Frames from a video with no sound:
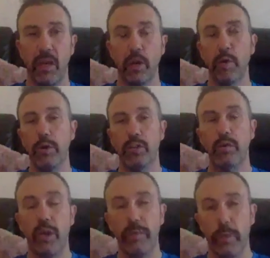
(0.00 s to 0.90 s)
I also
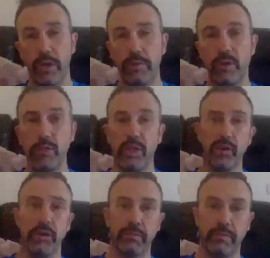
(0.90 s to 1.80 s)
like putting music
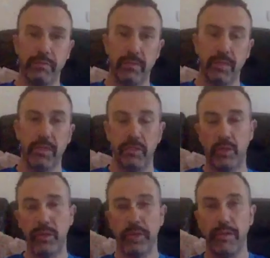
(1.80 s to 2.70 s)
on.
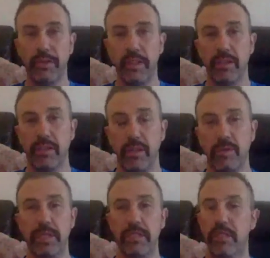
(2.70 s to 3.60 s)
So another thing to do
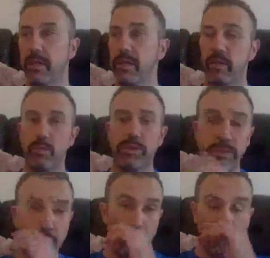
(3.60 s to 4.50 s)
is we've
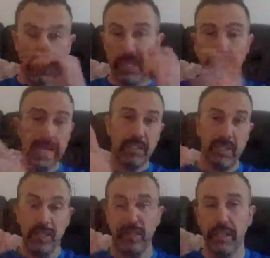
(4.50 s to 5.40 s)
got
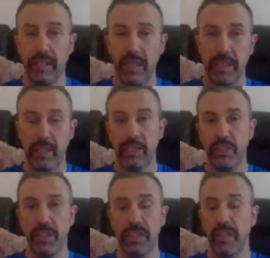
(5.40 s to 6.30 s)
Alexa in the
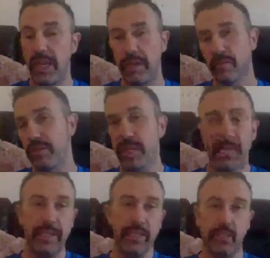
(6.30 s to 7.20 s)
kitchen, and I'll tell
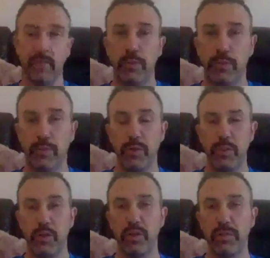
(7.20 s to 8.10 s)
Alexa to put some
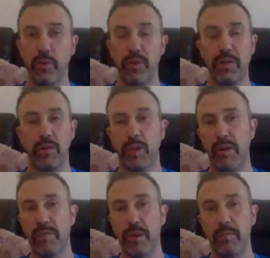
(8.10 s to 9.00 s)
music on in the morning while I'm
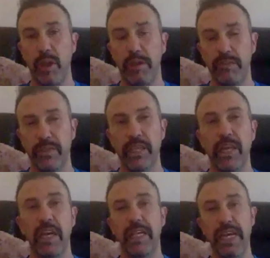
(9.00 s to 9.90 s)
having my breakfast.
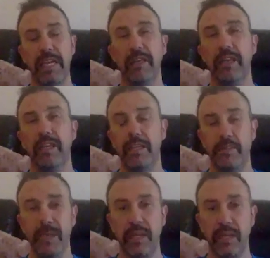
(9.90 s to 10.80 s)
And again, that gives
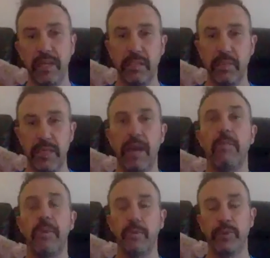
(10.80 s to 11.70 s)
me that
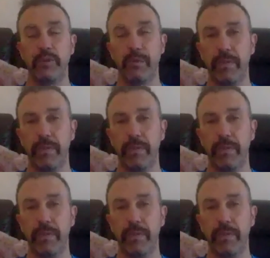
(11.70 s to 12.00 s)
boost.